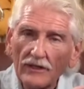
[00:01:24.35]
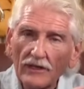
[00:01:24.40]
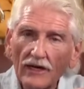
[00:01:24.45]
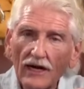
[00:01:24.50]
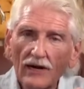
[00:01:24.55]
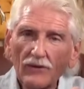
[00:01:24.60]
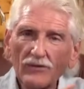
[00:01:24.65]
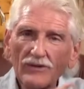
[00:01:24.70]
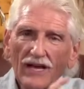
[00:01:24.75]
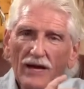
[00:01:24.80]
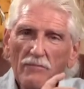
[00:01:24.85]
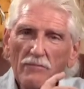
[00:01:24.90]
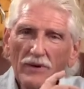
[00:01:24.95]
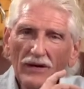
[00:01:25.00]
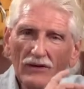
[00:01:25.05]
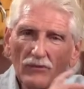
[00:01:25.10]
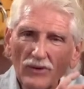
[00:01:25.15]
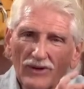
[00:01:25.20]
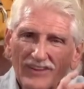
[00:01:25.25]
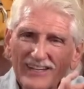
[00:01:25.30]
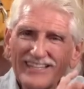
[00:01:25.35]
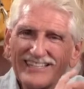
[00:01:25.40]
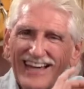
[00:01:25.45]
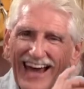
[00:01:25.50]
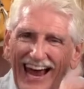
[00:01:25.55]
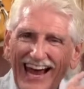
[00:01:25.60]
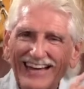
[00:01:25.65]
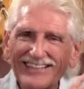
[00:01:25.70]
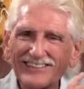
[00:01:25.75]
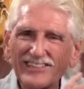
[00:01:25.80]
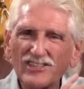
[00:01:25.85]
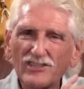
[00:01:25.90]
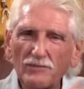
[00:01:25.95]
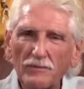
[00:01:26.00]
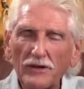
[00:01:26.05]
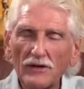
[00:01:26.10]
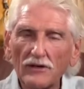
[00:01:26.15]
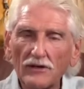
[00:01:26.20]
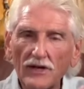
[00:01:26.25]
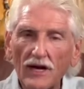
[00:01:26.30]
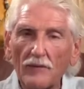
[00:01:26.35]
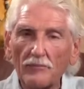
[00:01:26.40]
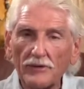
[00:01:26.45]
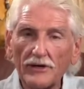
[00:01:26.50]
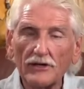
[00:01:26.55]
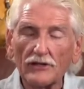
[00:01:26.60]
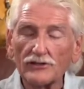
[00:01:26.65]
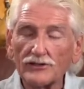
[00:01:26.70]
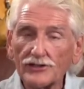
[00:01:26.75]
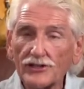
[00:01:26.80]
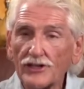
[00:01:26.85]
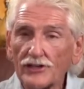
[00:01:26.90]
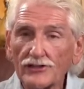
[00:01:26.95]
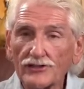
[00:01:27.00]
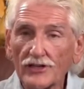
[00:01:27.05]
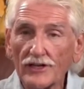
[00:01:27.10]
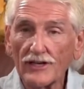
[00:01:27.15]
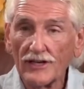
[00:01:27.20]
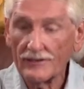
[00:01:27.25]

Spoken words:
And when these acids build up interstitially,